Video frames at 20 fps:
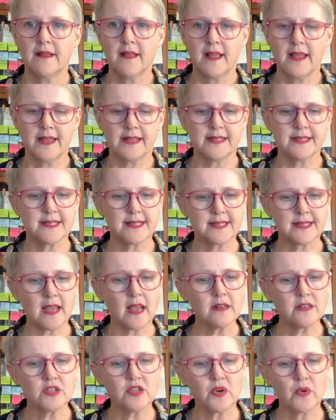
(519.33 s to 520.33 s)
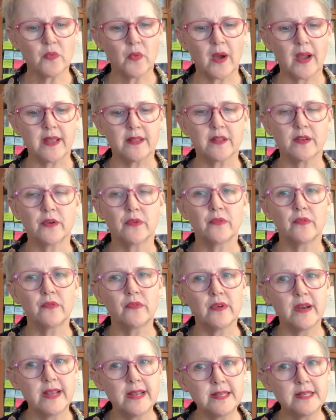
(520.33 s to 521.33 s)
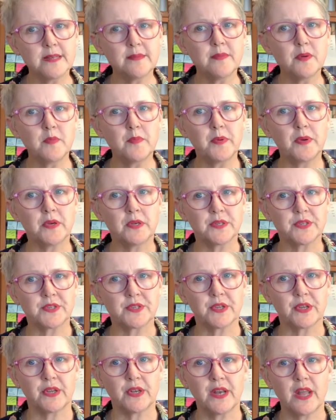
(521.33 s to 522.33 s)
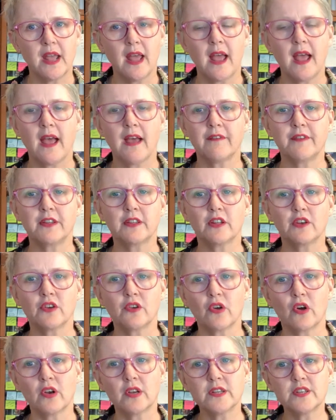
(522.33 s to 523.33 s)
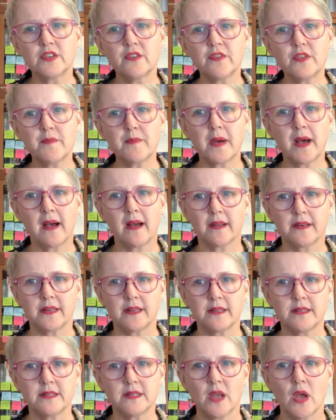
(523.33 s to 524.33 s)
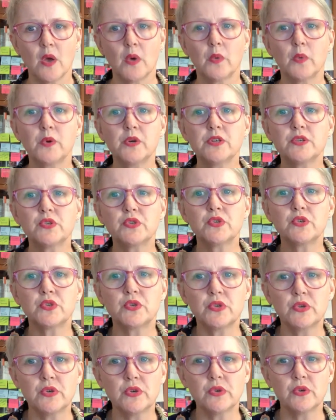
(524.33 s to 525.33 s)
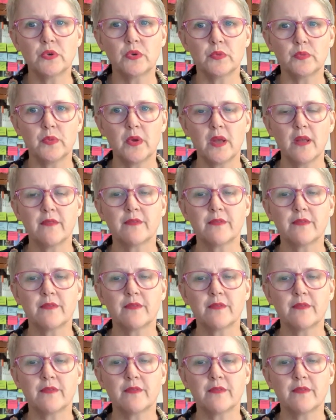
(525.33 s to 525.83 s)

in such a way that a reasonable person having the knowledge of the parties would assume